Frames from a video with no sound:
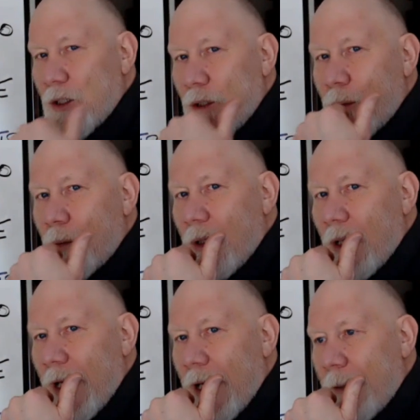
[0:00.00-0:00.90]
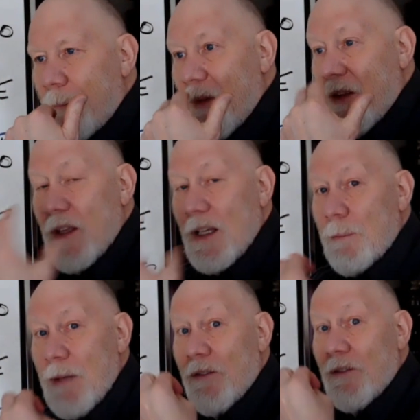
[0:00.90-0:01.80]
do you um, think
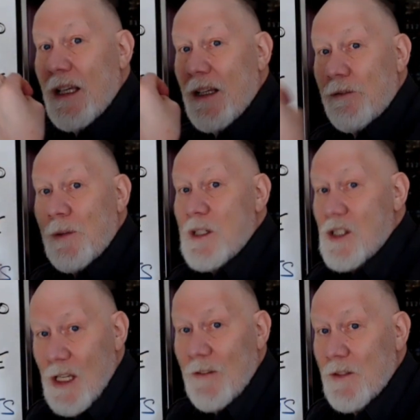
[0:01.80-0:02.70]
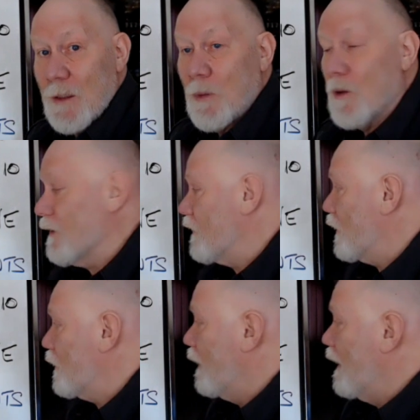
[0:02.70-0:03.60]
about it from a safety point of
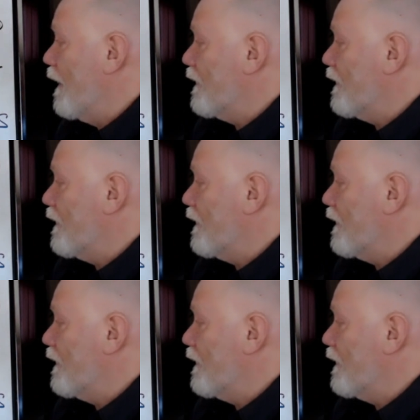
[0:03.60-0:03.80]
view?